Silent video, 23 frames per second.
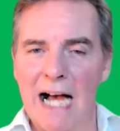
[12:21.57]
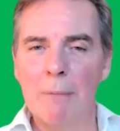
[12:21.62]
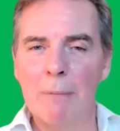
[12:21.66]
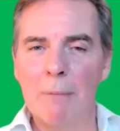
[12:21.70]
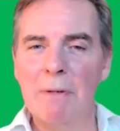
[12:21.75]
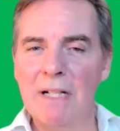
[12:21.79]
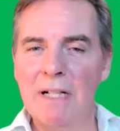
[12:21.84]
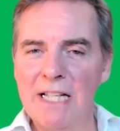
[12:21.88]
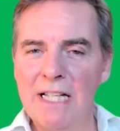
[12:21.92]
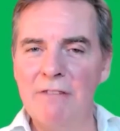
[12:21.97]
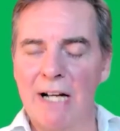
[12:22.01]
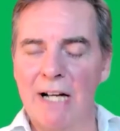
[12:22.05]
I
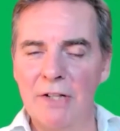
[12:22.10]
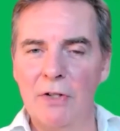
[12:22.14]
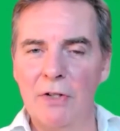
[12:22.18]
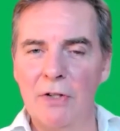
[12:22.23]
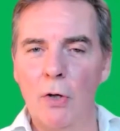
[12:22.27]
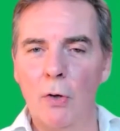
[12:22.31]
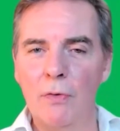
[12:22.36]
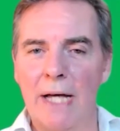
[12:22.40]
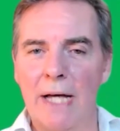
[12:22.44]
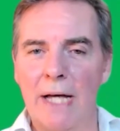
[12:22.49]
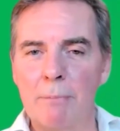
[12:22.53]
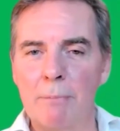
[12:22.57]
believe I
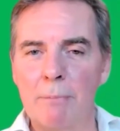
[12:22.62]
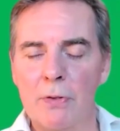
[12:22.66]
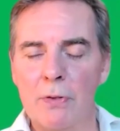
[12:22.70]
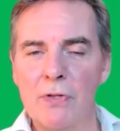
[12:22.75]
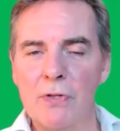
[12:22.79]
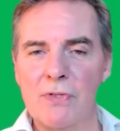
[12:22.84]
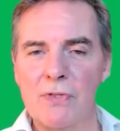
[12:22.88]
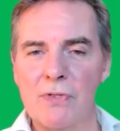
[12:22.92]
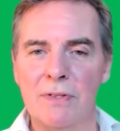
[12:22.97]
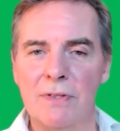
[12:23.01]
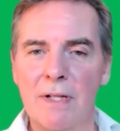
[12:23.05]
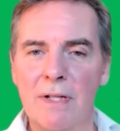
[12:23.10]
know that
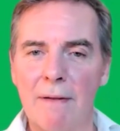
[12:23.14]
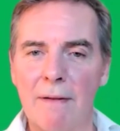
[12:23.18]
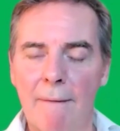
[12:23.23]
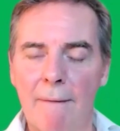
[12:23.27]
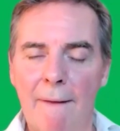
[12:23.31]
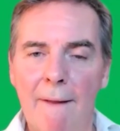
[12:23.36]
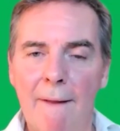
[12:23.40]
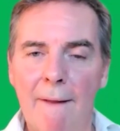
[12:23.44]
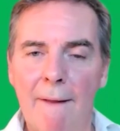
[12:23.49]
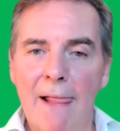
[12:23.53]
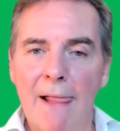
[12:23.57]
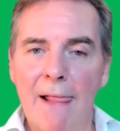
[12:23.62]
person.
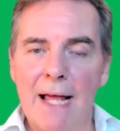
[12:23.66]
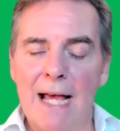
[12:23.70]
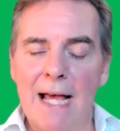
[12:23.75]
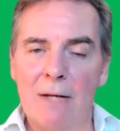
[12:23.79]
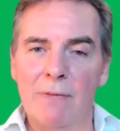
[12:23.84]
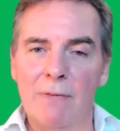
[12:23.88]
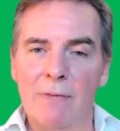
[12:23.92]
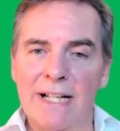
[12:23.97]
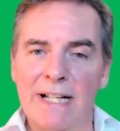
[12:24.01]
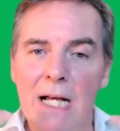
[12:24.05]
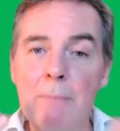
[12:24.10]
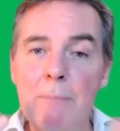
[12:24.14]

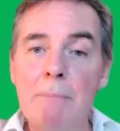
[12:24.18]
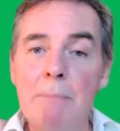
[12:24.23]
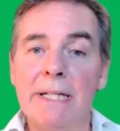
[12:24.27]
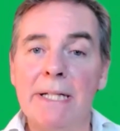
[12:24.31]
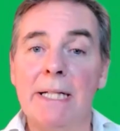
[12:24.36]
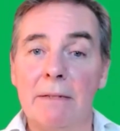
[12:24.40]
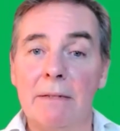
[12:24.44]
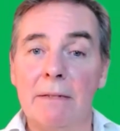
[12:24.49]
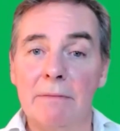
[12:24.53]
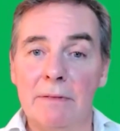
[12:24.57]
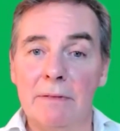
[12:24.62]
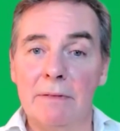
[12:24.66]
And when I
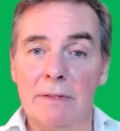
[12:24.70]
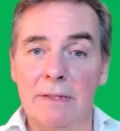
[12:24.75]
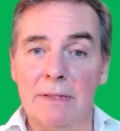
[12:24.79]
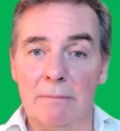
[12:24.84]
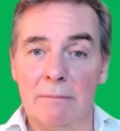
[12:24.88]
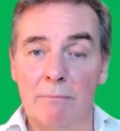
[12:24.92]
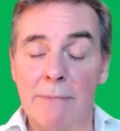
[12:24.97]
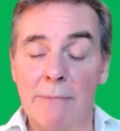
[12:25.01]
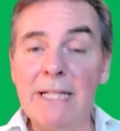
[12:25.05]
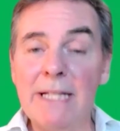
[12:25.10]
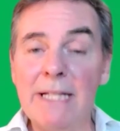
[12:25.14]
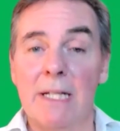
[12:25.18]
met
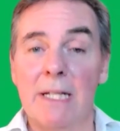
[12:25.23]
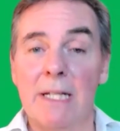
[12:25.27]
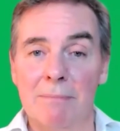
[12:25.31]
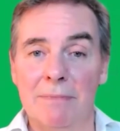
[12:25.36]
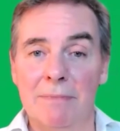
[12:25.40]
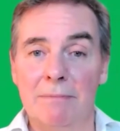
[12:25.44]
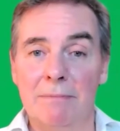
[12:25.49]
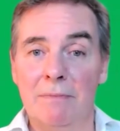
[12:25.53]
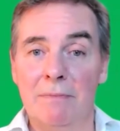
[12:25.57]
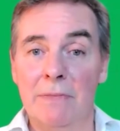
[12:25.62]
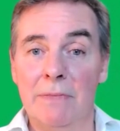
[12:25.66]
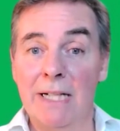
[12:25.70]
him,
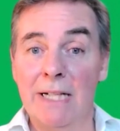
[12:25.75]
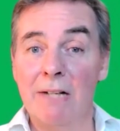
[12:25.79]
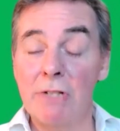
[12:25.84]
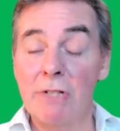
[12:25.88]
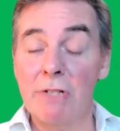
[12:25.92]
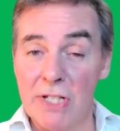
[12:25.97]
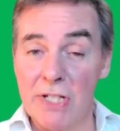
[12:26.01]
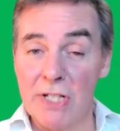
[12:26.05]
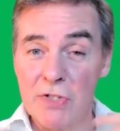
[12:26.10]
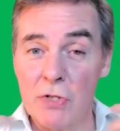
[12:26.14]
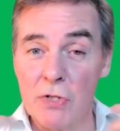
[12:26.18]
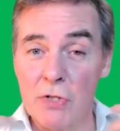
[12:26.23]
when I
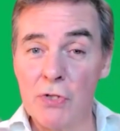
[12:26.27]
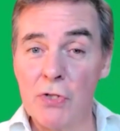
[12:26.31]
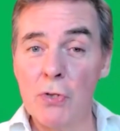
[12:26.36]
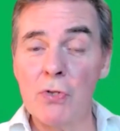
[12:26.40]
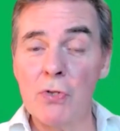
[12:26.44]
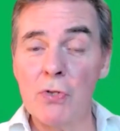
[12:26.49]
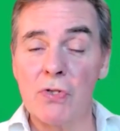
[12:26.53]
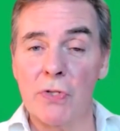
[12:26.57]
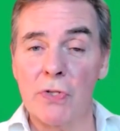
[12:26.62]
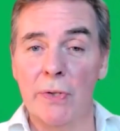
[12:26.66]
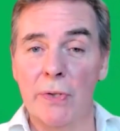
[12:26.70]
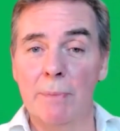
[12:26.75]
was
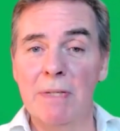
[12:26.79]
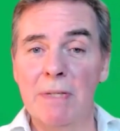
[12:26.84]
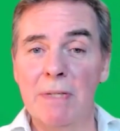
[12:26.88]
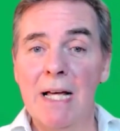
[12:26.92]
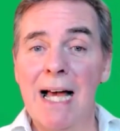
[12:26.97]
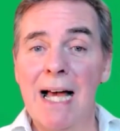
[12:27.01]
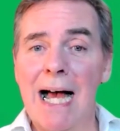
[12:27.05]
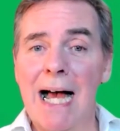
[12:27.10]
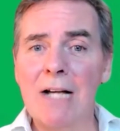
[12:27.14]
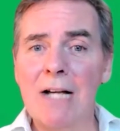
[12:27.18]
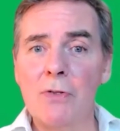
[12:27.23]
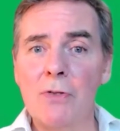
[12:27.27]
introduced to him,
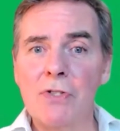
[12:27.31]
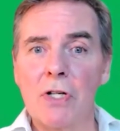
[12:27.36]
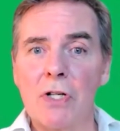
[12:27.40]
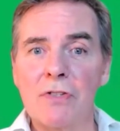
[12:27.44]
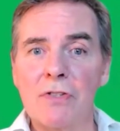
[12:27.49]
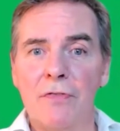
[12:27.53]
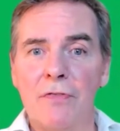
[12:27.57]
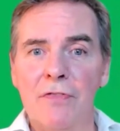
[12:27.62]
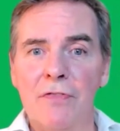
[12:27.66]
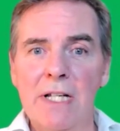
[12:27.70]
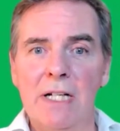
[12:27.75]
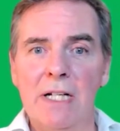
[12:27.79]
I could
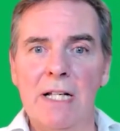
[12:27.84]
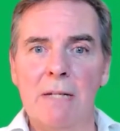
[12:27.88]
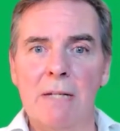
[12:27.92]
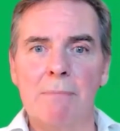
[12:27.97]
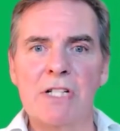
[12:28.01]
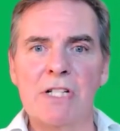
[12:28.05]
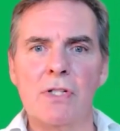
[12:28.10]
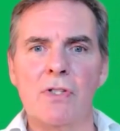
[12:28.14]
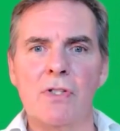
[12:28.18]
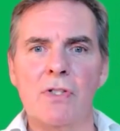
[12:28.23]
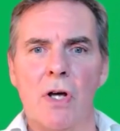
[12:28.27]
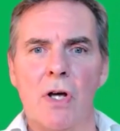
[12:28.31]
just feel in
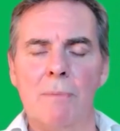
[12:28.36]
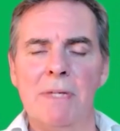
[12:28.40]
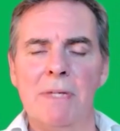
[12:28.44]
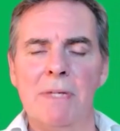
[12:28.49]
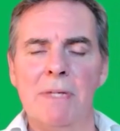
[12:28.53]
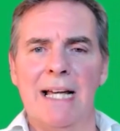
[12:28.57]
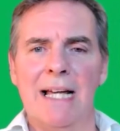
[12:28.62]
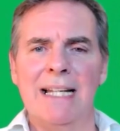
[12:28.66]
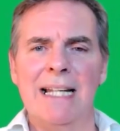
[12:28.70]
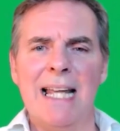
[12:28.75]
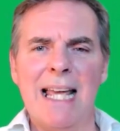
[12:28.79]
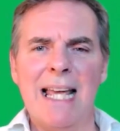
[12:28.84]
my
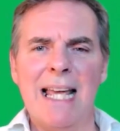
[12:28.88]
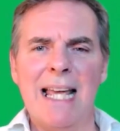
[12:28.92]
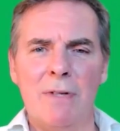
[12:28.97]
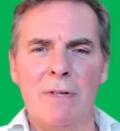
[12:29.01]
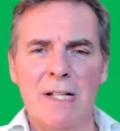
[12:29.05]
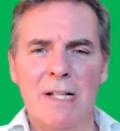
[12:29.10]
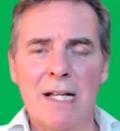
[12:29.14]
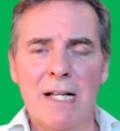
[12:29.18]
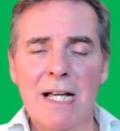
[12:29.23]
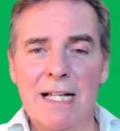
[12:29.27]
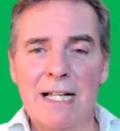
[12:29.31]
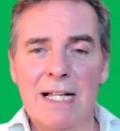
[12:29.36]
stomach and
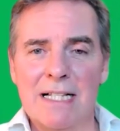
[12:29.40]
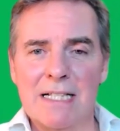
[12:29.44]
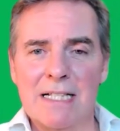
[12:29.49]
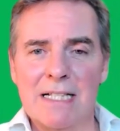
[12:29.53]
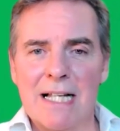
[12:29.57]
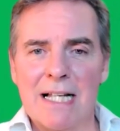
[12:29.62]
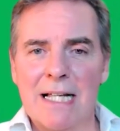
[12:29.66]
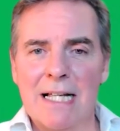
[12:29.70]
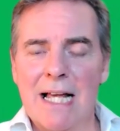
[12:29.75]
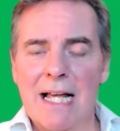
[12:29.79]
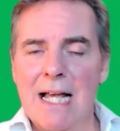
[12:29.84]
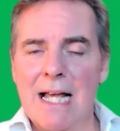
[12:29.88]
everything. It's
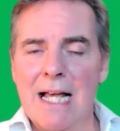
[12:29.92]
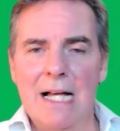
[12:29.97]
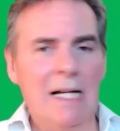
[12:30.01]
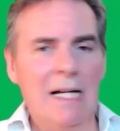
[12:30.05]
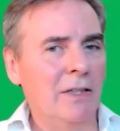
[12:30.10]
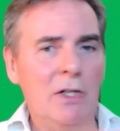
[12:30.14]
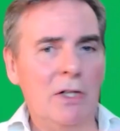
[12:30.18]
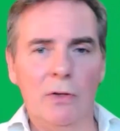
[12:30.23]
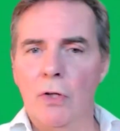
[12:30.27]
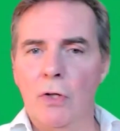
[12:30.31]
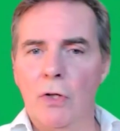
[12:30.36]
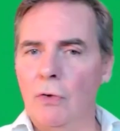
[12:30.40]
like,
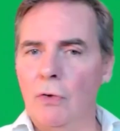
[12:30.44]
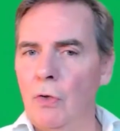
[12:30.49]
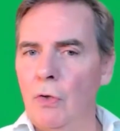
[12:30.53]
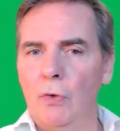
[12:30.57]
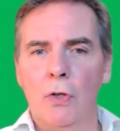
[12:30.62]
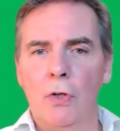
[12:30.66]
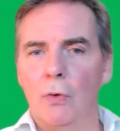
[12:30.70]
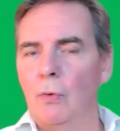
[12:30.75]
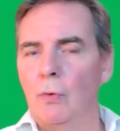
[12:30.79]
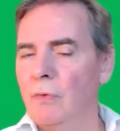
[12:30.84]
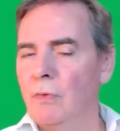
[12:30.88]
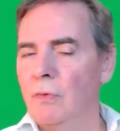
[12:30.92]
no,
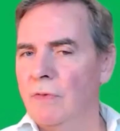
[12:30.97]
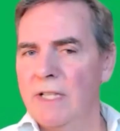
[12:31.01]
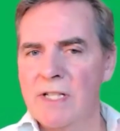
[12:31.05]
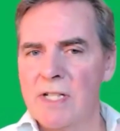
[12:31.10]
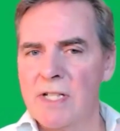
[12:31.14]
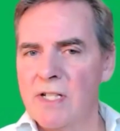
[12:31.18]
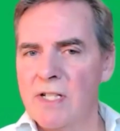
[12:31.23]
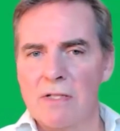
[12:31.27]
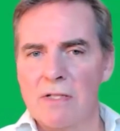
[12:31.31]
this